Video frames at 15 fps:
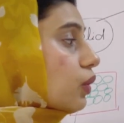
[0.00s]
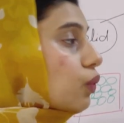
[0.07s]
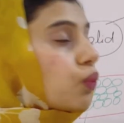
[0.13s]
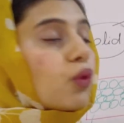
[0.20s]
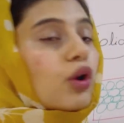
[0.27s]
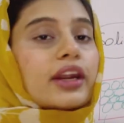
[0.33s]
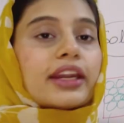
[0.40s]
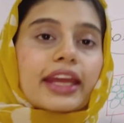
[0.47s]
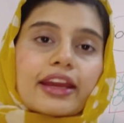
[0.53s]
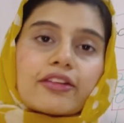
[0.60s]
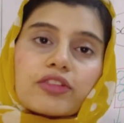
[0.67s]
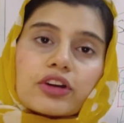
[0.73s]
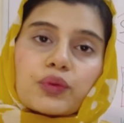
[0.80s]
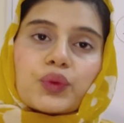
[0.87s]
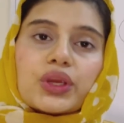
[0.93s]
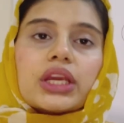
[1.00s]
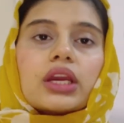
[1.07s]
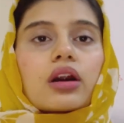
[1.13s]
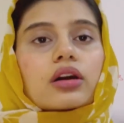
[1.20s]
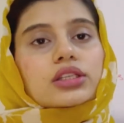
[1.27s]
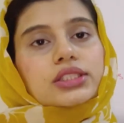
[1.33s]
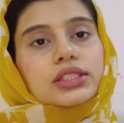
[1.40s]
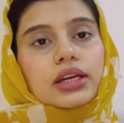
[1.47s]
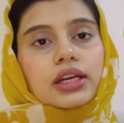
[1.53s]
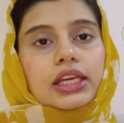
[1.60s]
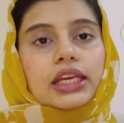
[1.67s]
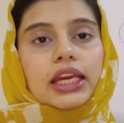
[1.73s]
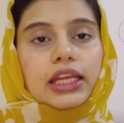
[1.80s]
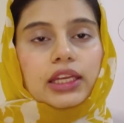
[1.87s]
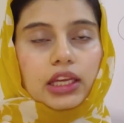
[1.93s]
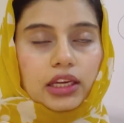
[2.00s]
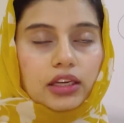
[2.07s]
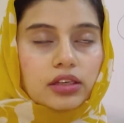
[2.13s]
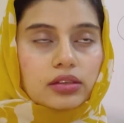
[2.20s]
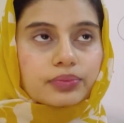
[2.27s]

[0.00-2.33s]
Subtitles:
whatever we are studying in it,